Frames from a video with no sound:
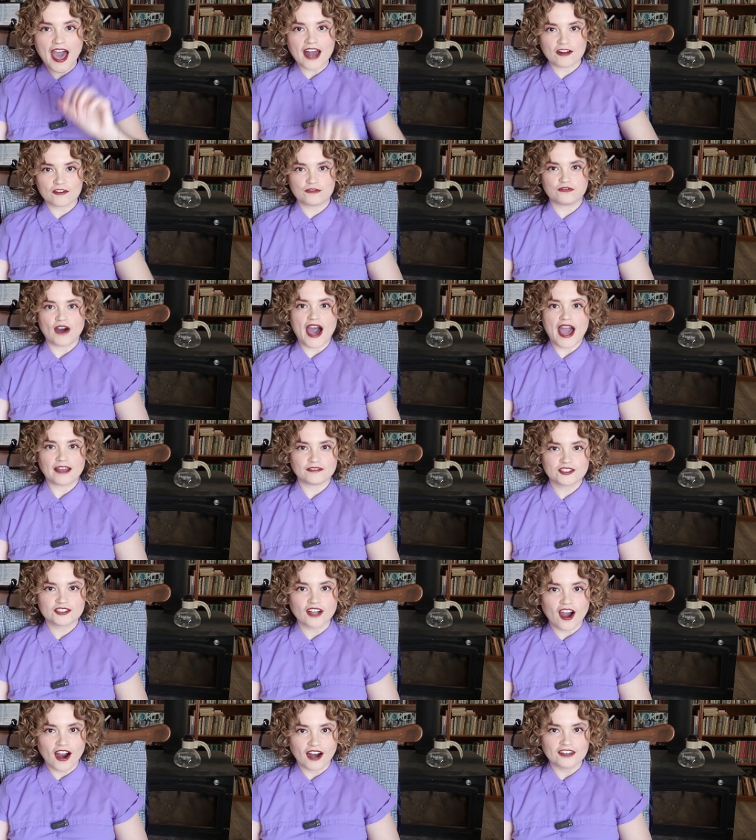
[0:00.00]
out of five
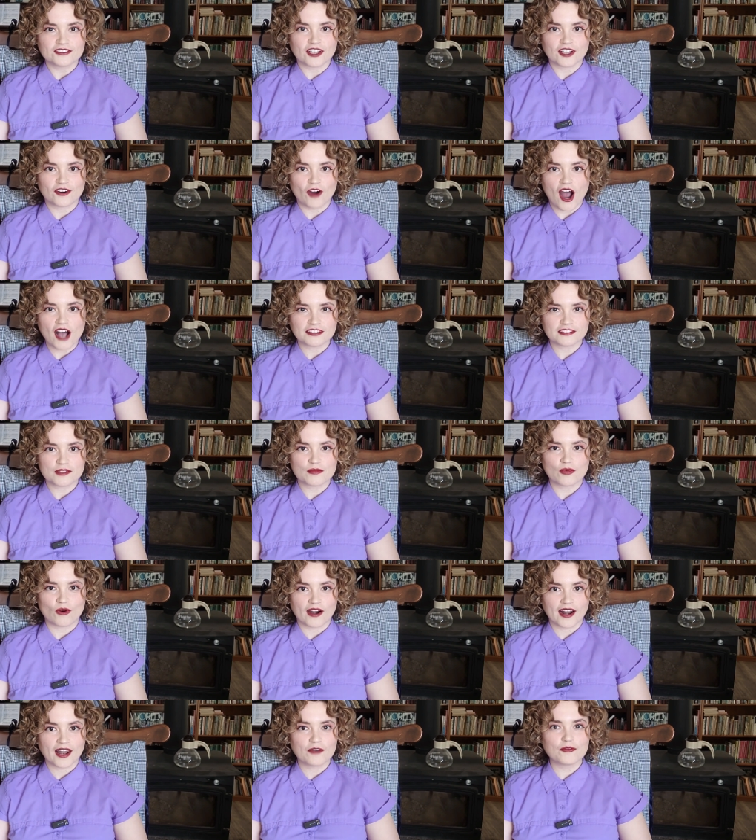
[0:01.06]
stars across the
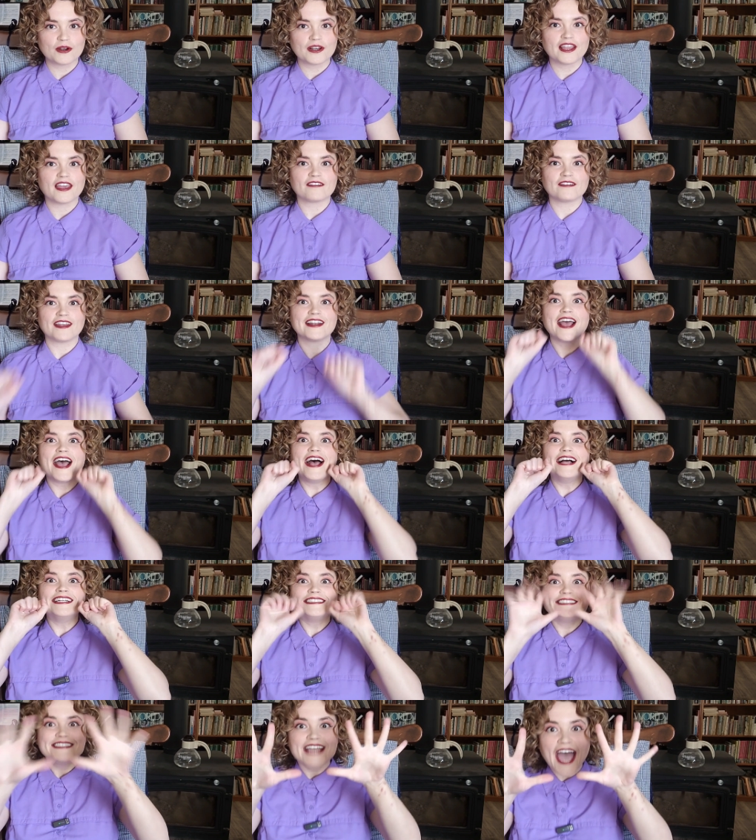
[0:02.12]
board and would give it
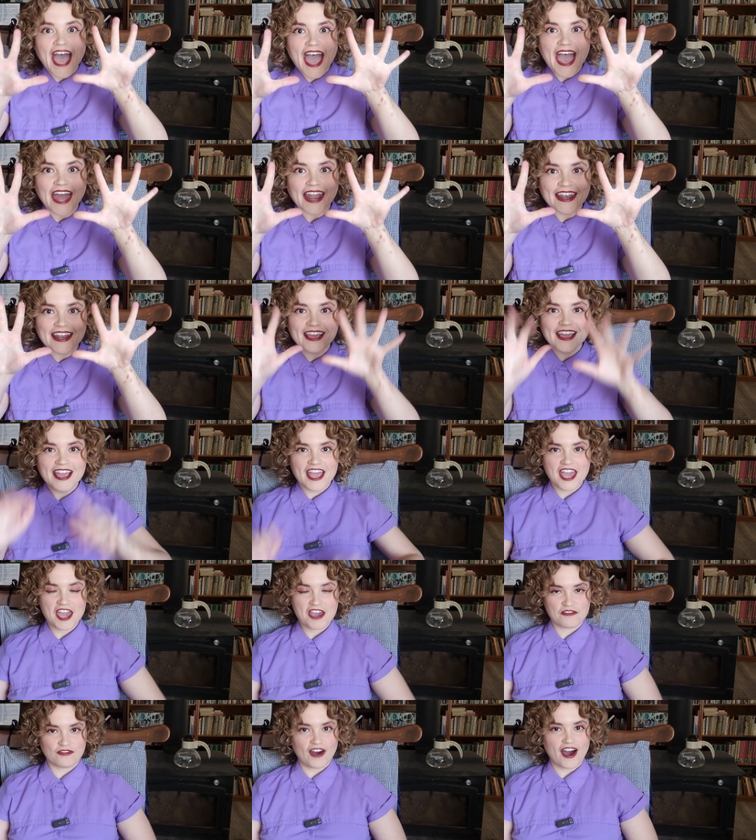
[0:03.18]
10
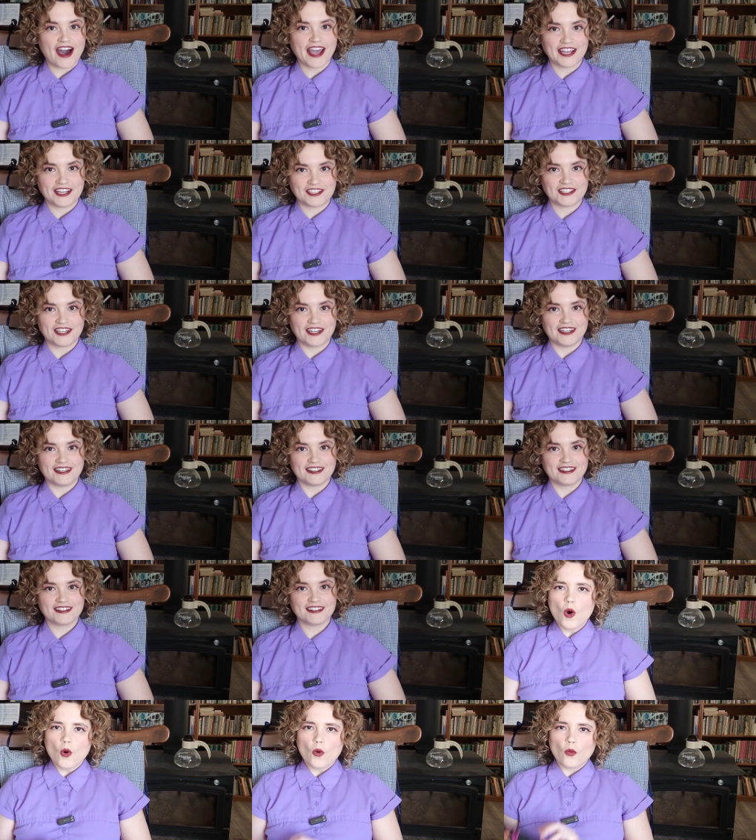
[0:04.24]
if I could.
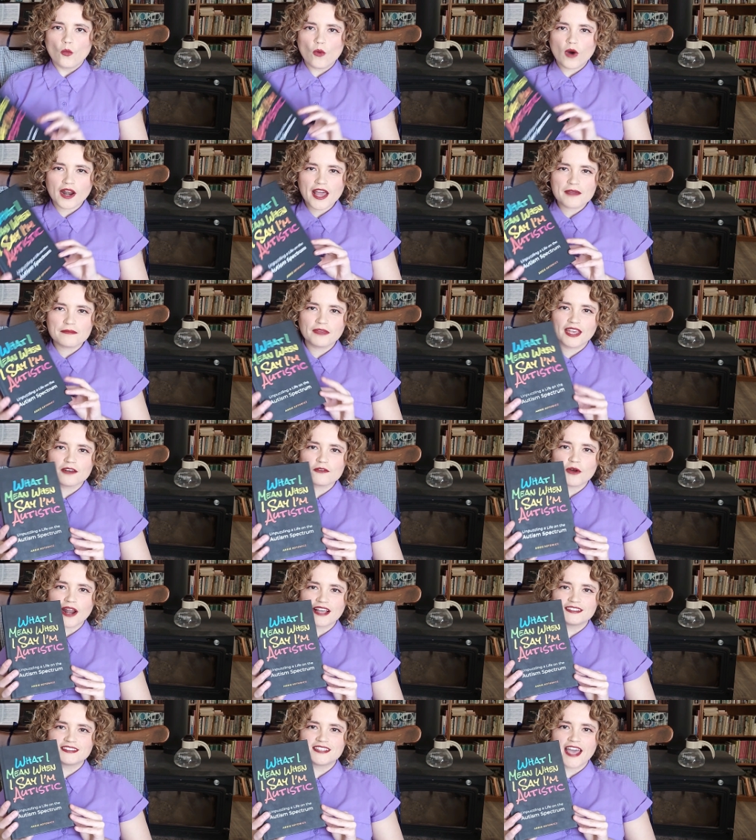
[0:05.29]
What I mean
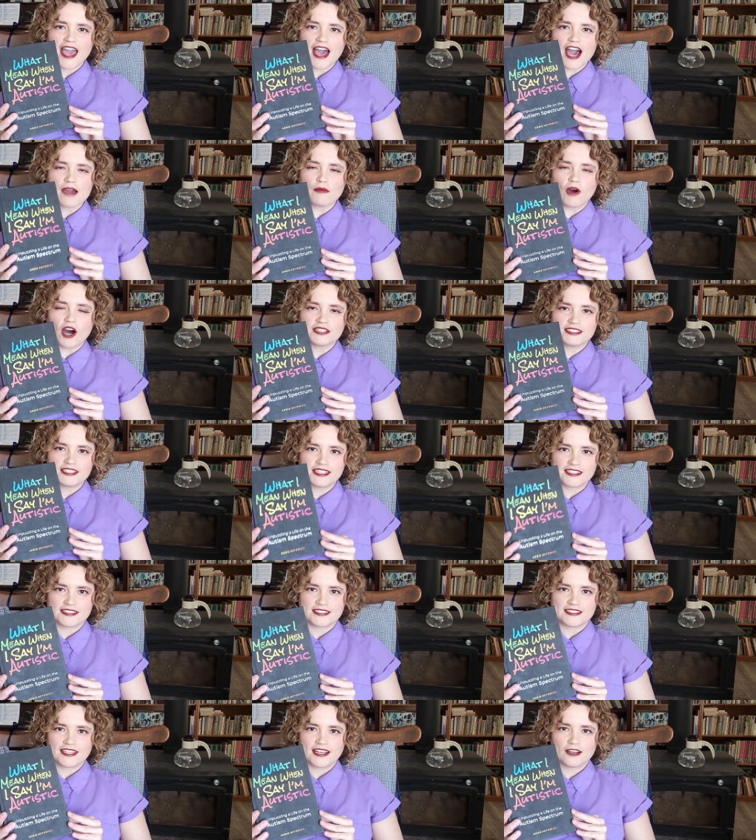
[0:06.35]
when I say I'm
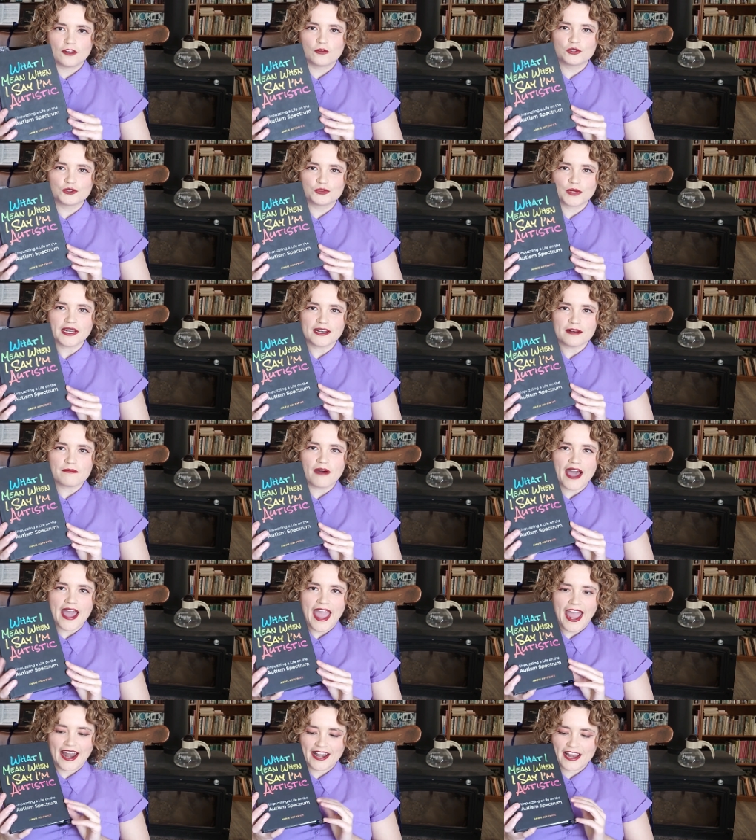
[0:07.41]
autistic was written
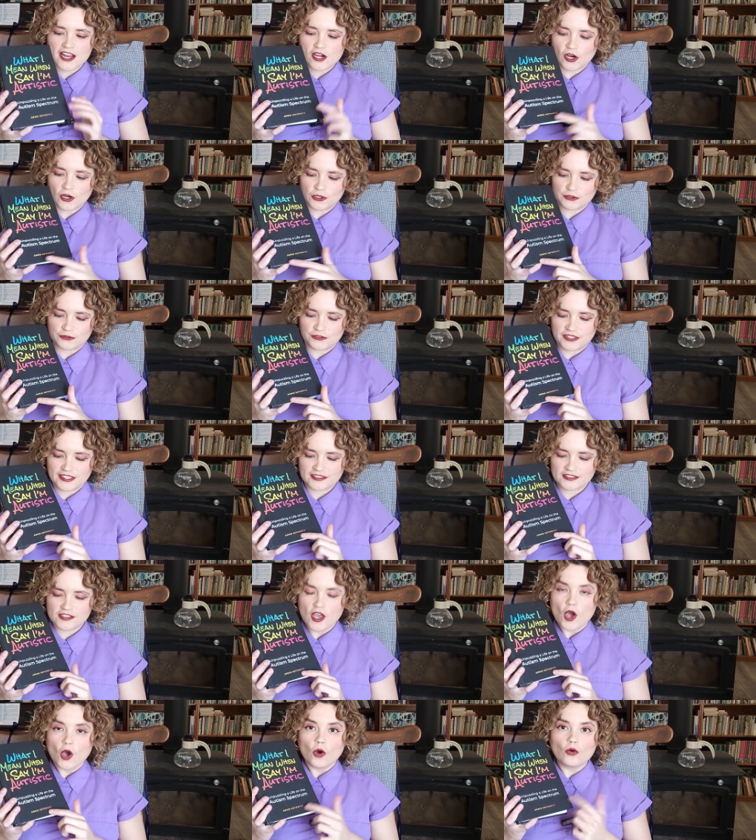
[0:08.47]
by Annie
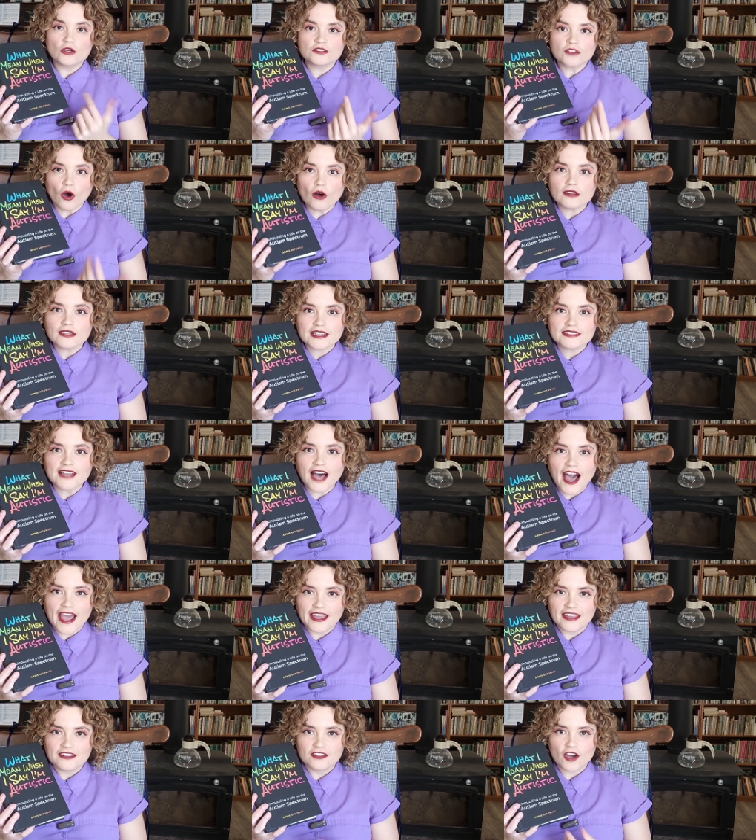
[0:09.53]
Kotowicz, who was only
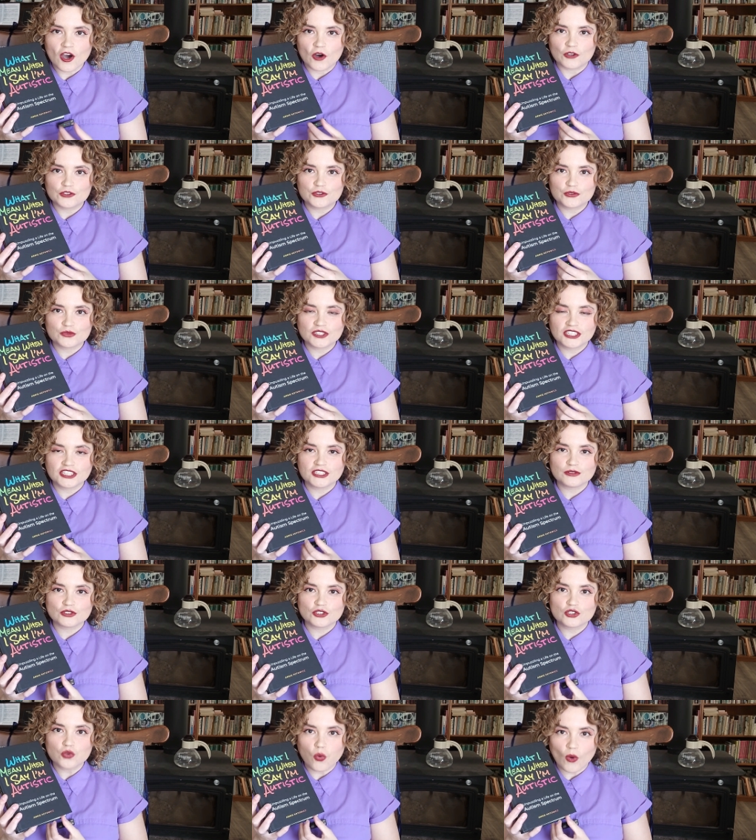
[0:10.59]
diagnosed when she
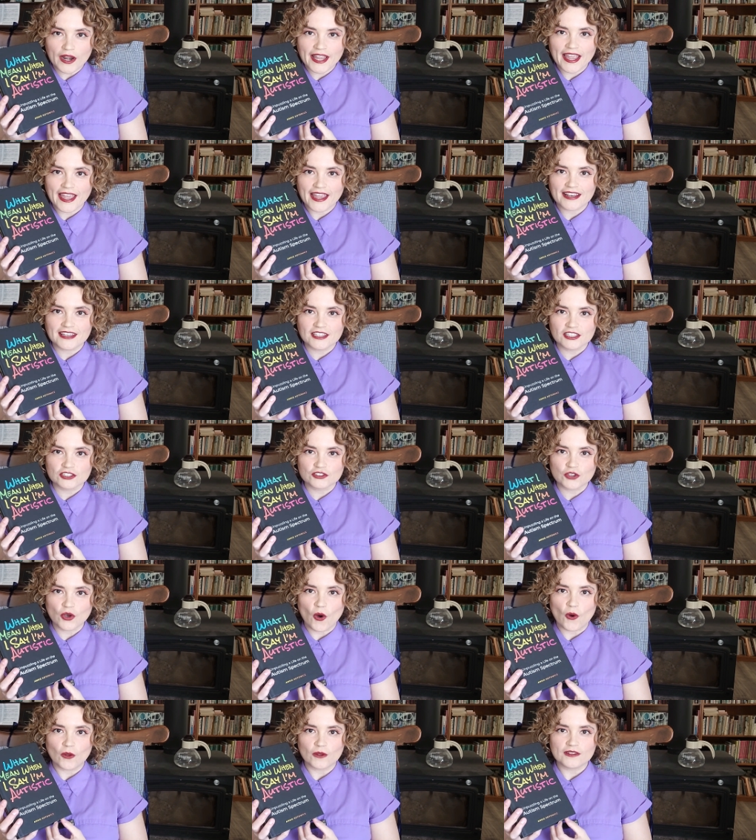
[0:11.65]
was 28 years
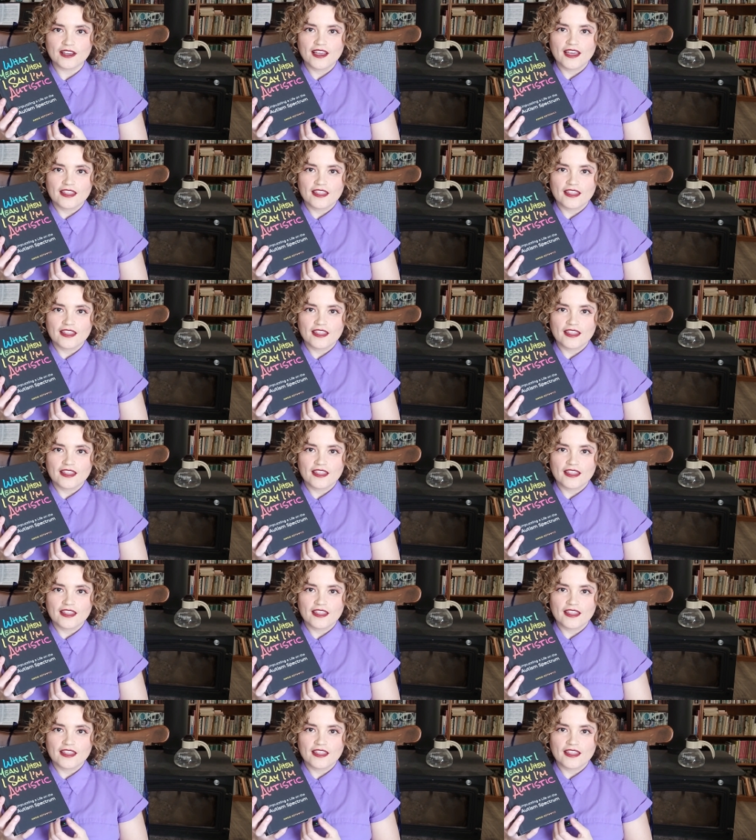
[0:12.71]
old